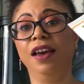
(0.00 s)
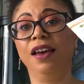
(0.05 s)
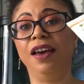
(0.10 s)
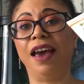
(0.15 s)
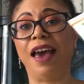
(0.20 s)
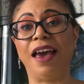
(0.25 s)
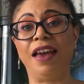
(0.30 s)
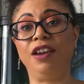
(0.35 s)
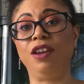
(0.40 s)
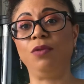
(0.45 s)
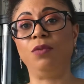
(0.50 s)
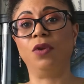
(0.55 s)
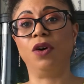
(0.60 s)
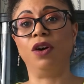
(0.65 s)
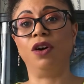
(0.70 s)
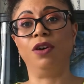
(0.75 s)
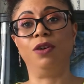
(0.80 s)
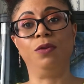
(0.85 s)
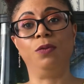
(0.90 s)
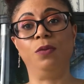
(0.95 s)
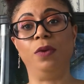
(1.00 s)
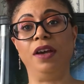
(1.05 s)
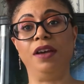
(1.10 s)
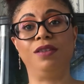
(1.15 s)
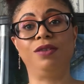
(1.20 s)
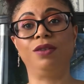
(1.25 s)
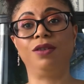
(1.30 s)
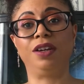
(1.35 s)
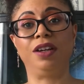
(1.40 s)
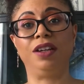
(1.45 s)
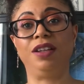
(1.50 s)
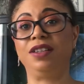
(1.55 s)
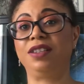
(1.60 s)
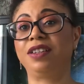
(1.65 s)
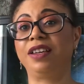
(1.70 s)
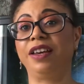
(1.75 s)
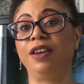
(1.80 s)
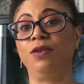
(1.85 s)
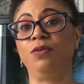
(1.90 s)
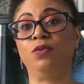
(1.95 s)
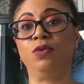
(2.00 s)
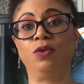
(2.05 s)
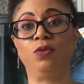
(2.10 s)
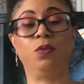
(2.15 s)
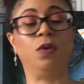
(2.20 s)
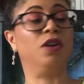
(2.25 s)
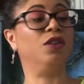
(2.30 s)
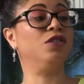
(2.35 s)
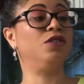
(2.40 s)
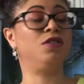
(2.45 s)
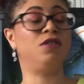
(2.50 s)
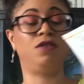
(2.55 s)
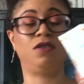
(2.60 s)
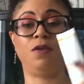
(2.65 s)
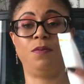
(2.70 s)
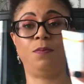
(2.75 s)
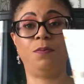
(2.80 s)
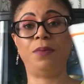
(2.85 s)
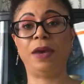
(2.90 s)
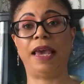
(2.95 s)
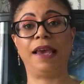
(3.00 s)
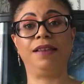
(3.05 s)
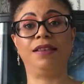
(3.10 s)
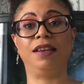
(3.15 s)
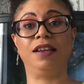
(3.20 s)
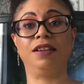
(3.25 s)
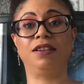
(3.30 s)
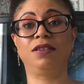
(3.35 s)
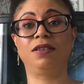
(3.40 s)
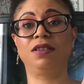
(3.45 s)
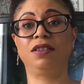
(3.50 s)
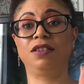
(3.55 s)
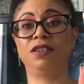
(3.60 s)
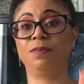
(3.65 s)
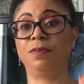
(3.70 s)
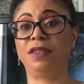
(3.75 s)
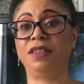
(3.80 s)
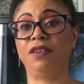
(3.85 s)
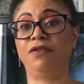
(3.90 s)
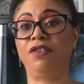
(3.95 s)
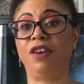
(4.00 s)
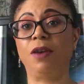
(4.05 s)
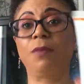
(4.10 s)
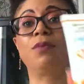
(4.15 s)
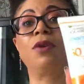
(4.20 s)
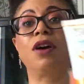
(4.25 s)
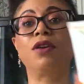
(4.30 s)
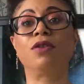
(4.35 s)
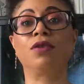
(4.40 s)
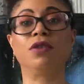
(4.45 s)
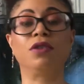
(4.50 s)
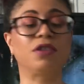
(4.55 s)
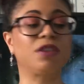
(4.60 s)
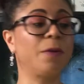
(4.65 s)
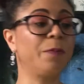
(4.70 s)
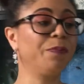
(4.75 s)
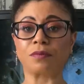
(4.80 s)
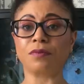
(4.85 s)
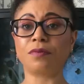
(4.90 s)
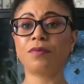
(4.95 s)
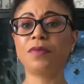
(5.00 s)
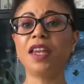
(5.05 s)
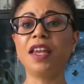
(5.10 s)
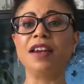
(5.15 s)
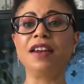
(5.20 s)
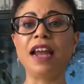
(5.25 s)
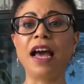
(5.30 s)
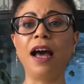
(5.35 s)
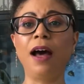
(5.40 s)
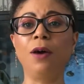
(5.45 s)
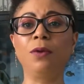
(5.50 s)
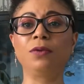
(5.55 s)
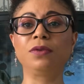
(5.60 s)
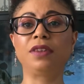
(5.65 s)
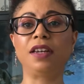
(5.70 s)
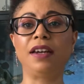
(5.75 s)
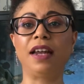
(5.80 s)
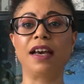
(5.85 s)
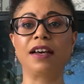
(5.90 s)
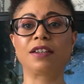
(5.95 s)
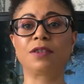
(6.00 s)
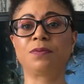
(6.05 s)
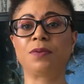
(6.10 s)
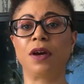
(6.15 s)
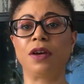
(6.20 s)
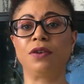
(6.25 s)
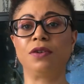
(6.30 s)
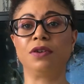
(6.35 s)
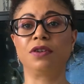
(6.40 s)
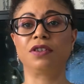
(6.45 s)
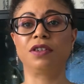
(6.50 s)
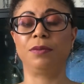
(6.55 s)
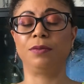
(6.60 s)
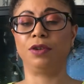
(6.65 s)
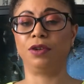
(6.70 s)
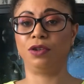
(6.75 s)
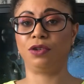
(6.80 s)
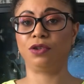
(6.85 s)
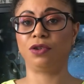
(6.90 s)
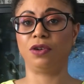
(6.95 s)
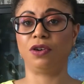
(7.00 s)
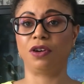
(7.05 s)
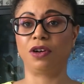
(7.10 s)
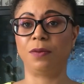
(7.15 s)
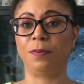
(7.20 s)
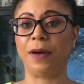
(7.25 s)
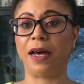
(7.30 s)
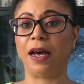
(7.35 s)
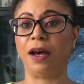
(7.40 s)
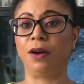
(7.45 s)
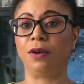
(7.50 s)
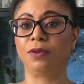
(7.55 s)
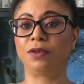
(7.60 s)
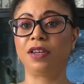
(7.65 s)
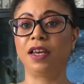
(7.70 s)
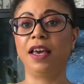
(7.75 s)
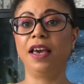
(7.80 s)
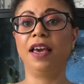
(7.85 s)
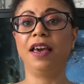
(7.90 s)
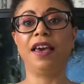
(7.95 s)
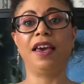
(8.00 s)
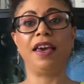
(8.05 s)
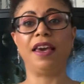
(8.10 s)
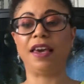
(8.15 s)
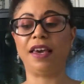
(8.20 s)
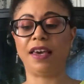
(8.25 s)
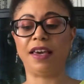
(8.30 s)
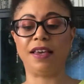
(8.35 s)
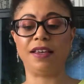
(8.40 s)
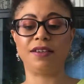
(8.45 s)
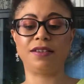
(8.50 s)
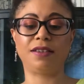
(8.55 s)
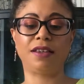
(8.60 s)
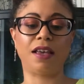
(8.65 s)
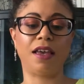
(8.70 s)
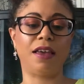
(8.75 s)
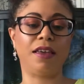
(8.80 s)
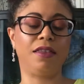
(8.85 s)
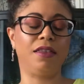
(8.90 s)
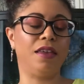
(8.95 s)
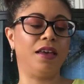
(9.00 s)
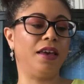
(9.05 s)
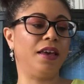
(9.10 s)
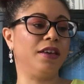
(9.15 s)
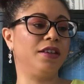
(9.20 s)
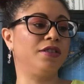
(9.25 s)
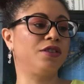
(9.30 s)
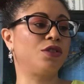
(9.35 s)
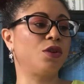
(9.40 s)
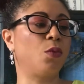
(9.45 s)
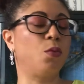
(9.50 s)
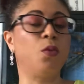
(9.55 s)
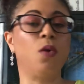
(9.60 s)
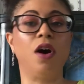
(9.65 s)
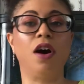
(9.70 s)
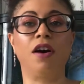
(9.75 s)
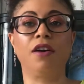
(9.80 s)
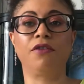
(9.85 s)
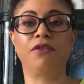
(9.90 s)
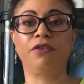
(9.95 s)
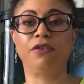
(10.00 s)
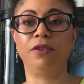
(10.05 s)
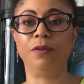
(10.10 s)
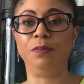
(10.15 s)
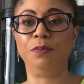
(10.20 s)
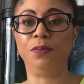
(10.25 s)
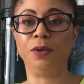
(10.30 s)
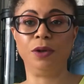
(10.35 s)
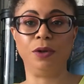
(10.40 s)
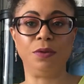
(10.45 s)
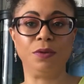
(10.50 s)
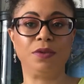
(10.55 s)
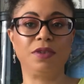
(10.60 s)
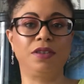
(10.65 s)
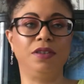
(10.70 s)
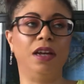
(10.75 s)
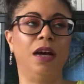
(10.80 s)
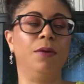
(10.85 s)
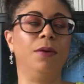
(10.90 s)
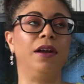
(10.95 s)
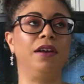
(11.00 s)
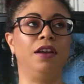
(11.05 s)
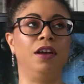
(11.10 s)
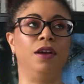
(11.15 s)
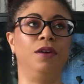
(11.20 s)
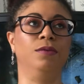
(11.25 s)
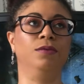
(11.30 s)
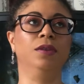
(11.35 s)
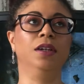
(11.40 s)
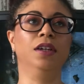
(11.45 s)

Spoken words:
anyone with oily skin would want to pick this specific product. Now, the next product I'm going to talk about is this one from Boots. Now, I know